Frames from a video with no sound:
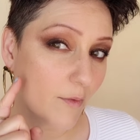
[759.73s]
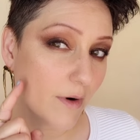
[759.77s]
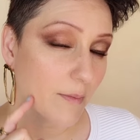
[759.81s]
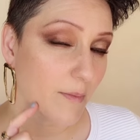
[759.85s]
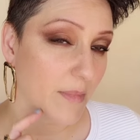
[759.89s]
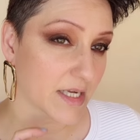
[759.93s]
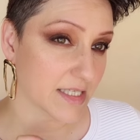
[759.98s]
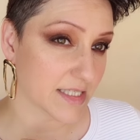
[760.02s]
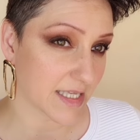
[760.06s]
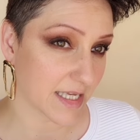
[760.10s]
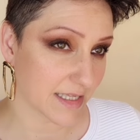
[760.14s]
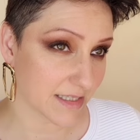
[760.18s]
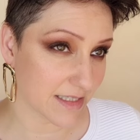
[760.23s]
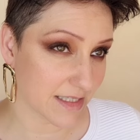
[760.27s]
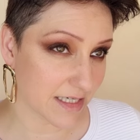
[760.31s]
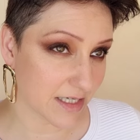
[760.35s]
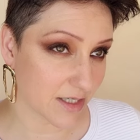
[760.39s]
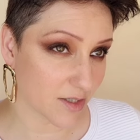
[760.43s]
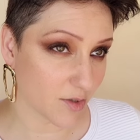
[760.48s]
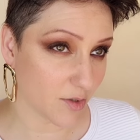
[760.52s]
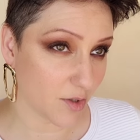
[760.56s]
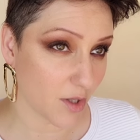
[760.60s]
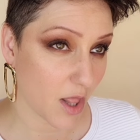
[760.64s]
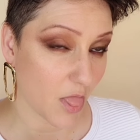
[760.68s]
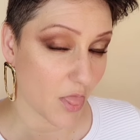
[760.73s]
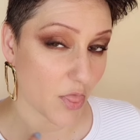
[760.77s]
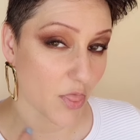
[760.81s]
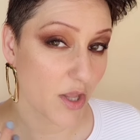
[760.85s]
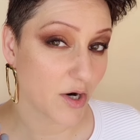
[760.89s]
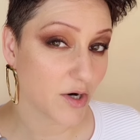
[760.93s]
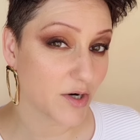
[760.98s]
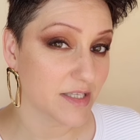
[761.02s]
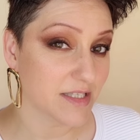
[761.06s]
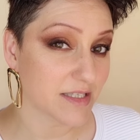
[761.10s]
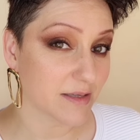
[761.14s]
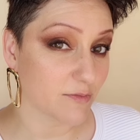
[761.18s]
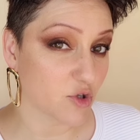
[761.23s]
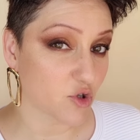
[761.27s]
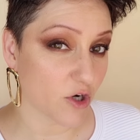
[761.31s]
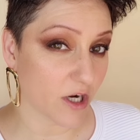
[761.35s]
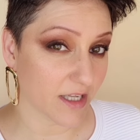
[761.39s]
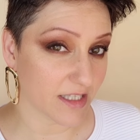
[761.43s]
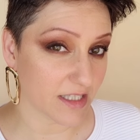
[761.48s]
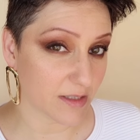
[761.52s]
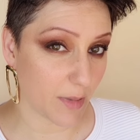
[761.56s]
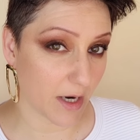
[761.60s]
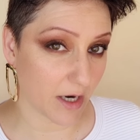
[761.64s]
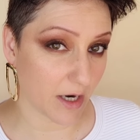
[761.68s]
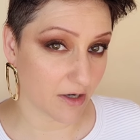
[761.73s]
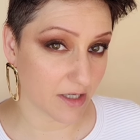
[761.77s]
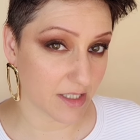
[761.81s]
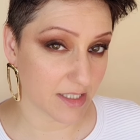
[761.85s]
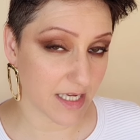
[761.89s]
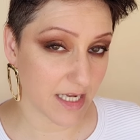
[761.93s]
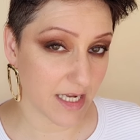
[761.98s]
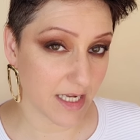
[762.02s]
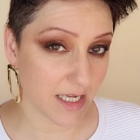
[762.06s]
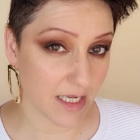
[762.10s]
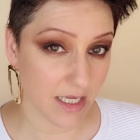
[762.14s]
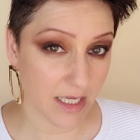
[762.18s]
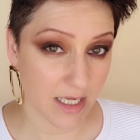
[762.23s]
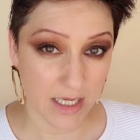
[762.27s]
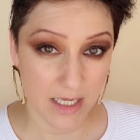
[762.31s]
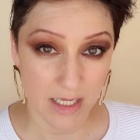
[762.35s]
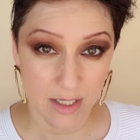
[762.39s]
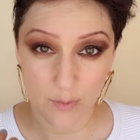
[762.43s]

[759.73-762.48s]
around my skin still? There is some transparency.